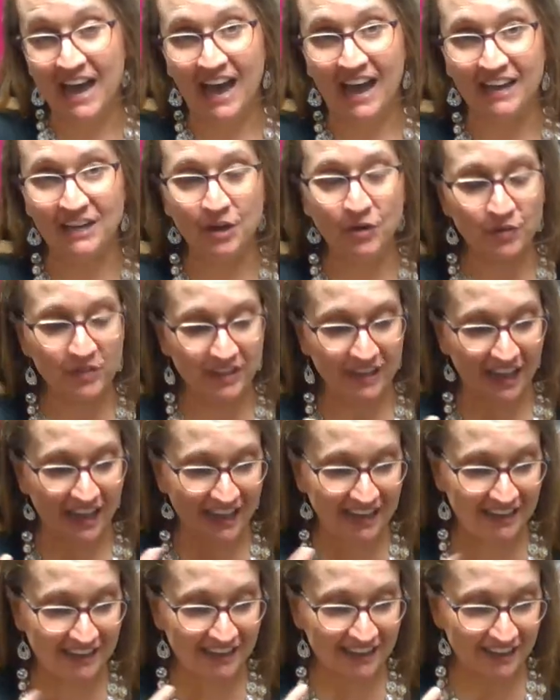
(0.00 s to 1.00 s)
I know that
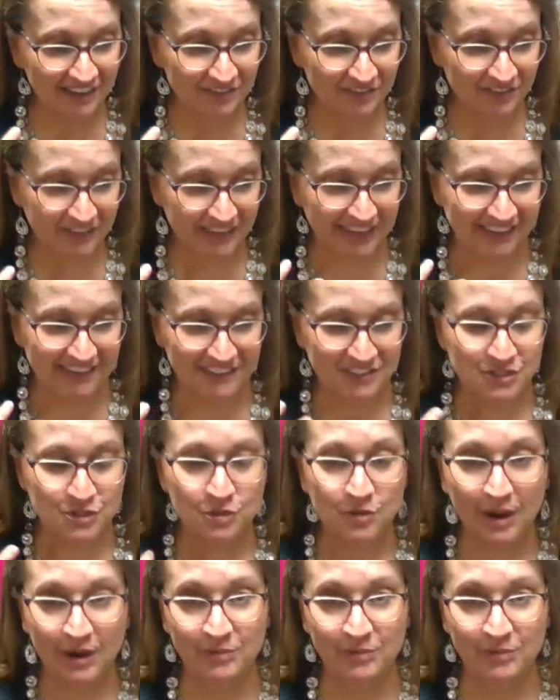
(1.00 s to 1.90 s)
I have gained 2